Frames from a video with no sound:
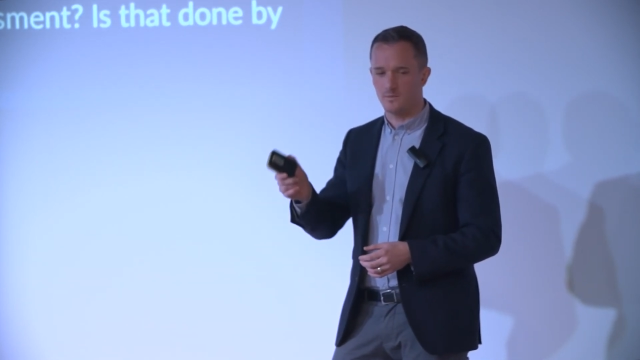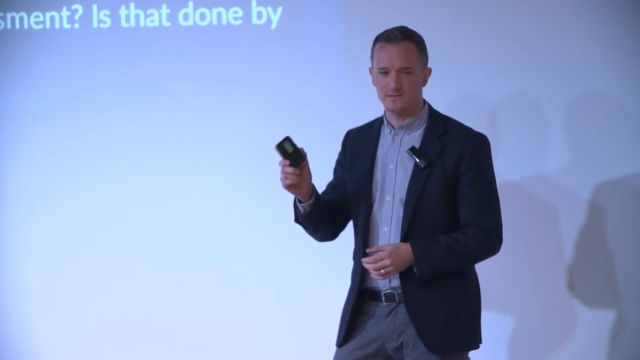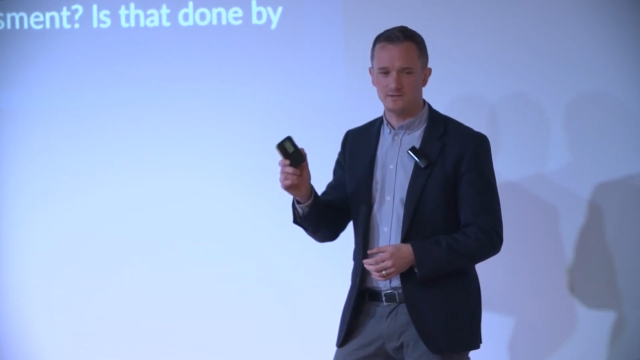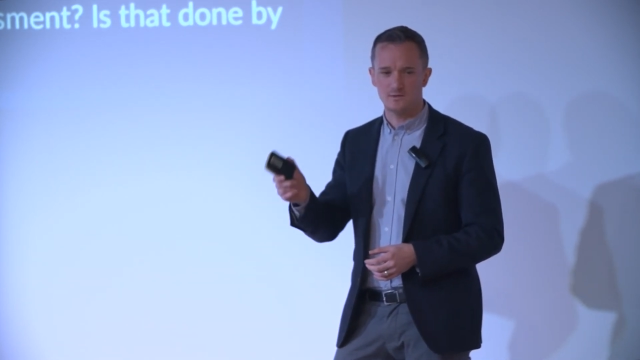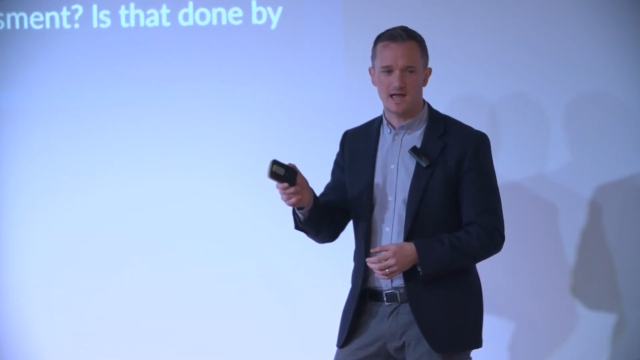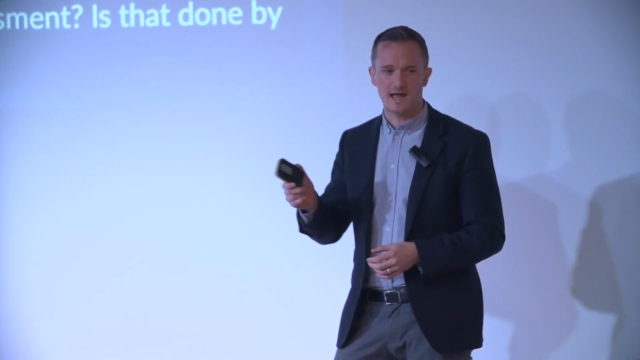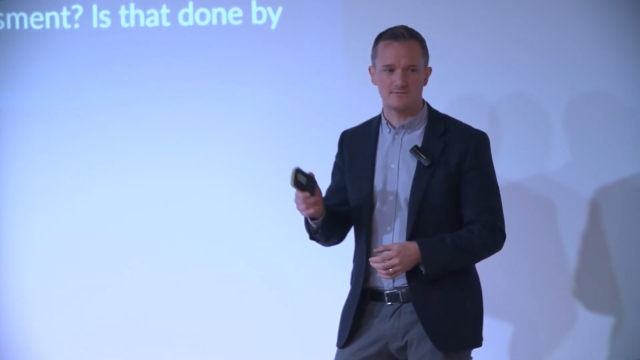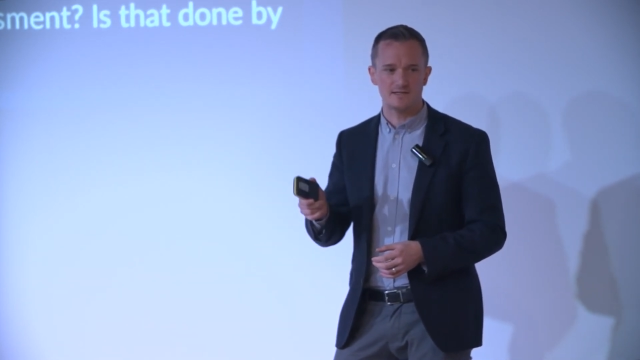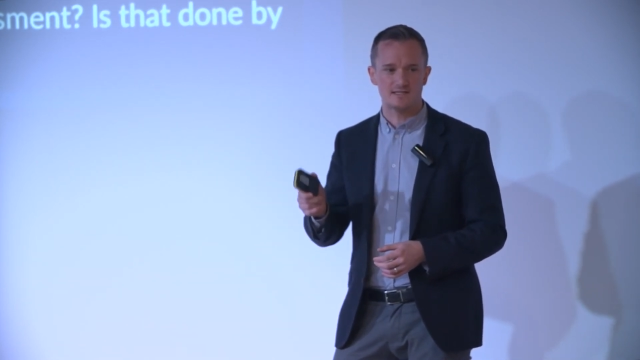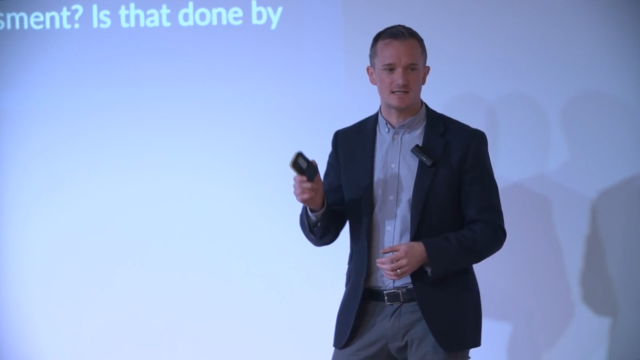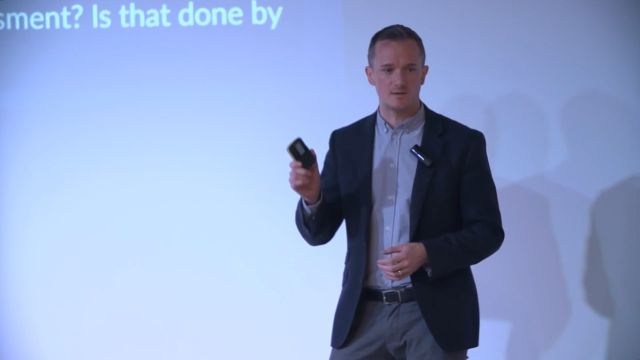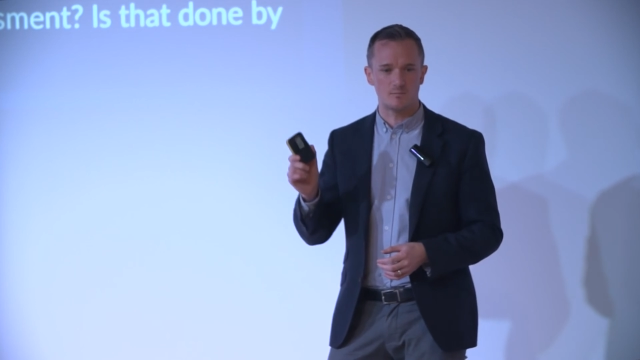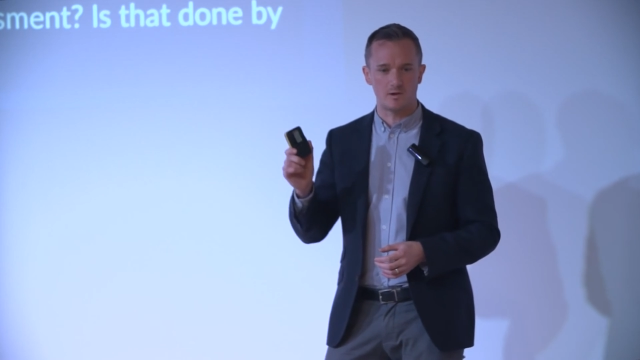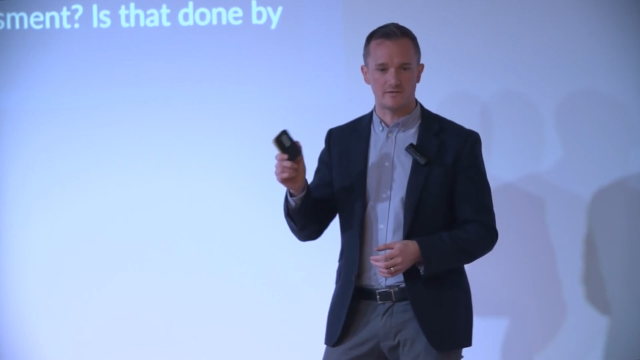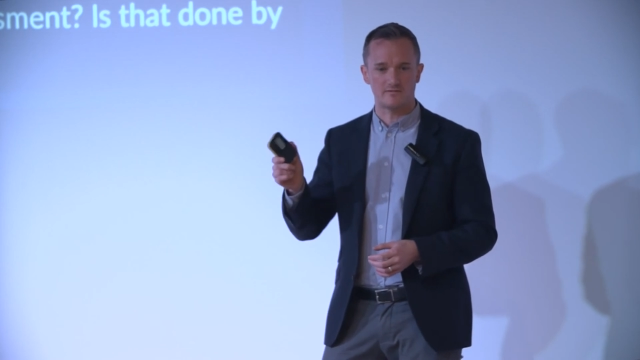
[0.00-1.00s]
We do have
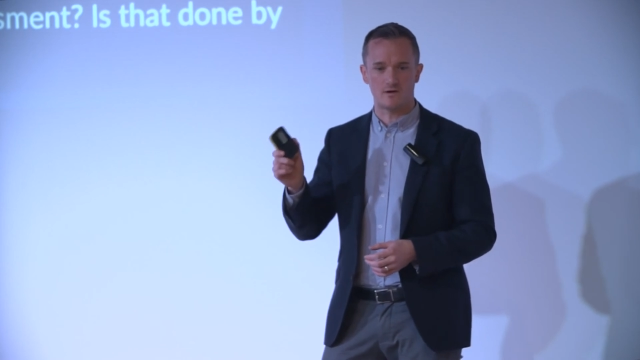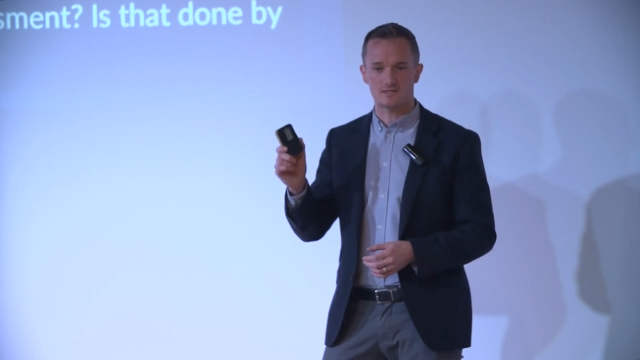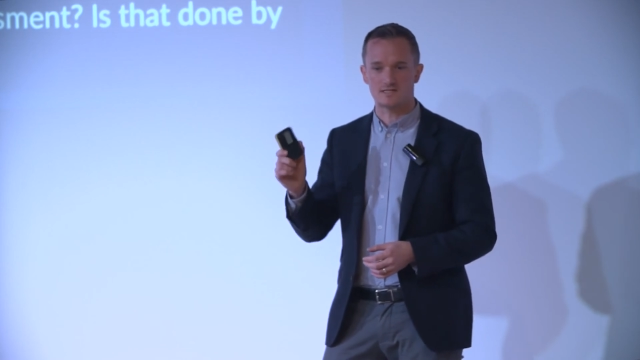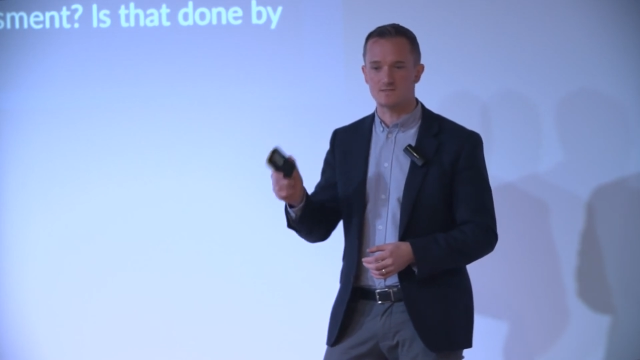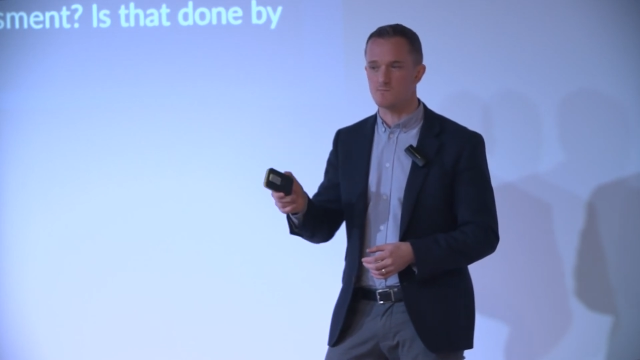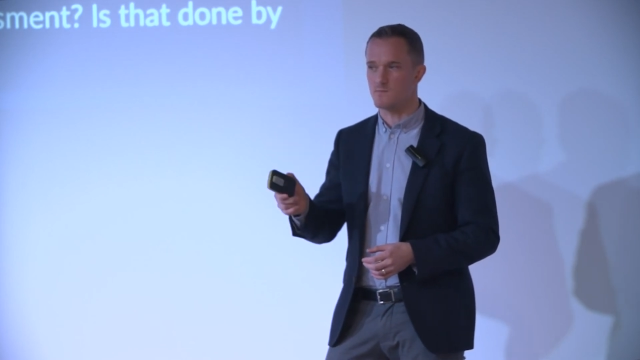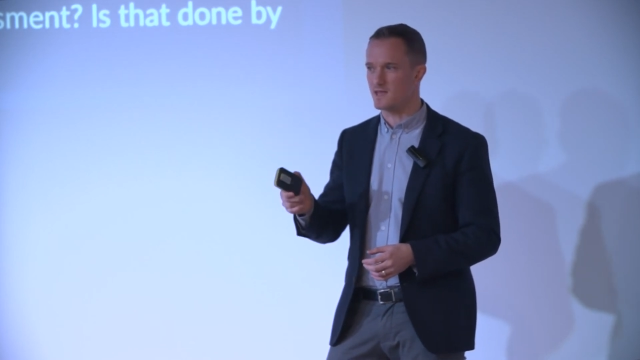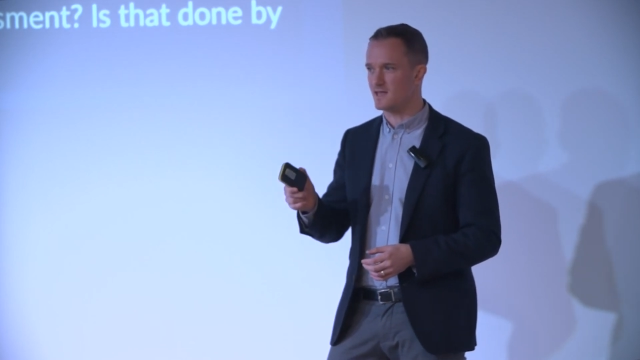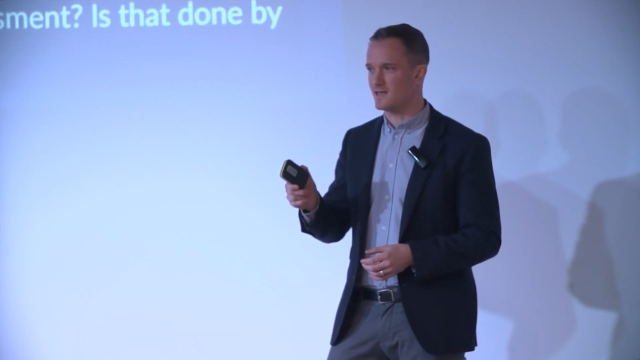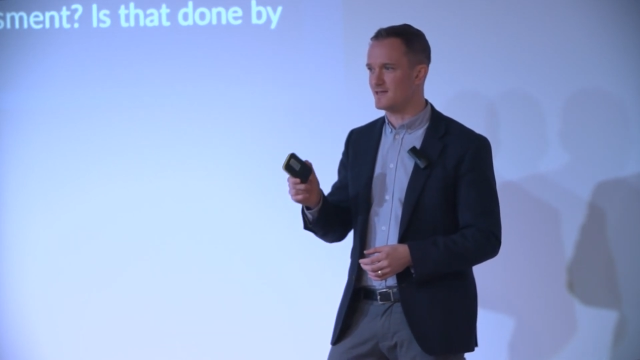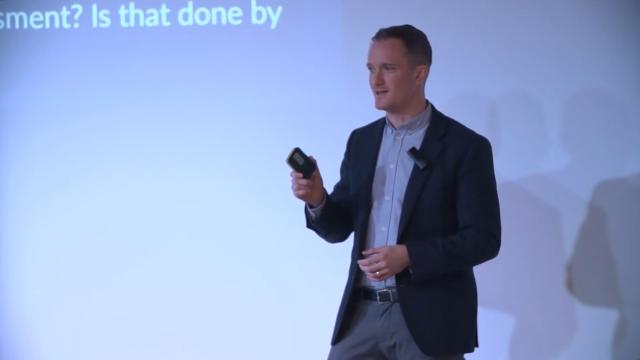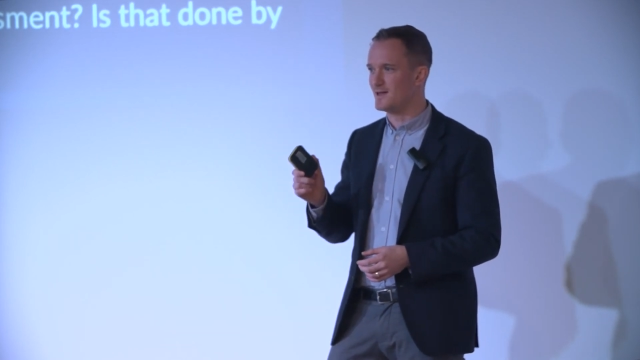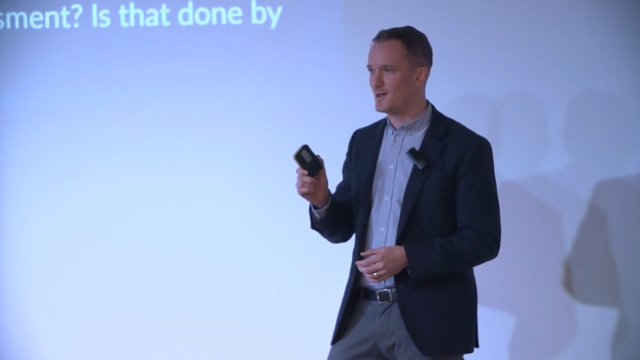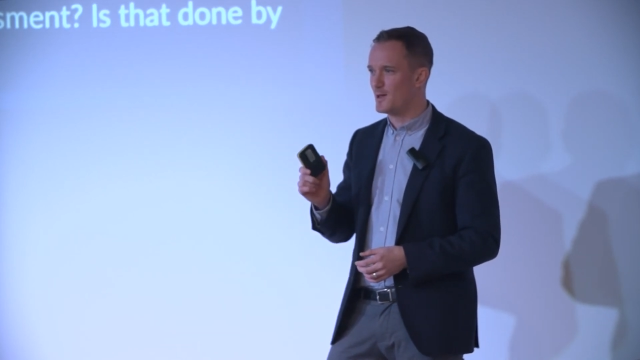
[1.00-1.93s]
one of our SME